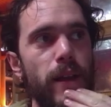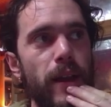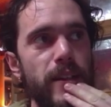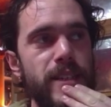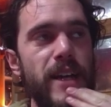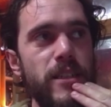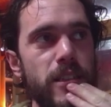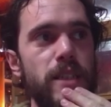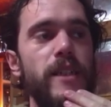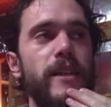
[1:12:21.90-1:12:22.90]
it's
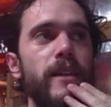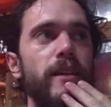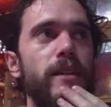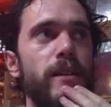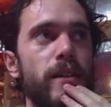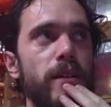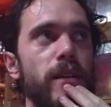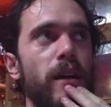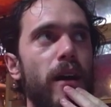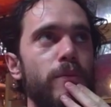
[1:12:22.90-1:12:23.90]
actually
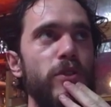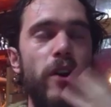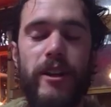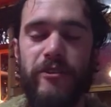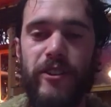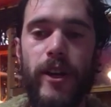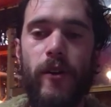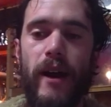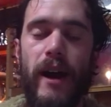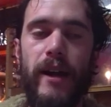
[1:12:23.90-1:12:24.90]
I'm trying to
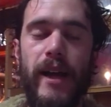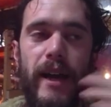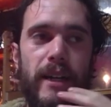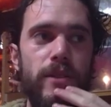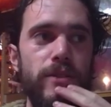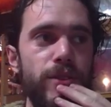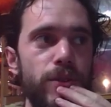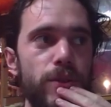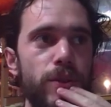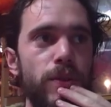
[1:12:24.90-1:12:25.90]
figure out how
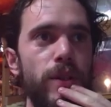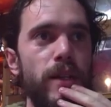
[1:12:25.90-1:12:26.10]
to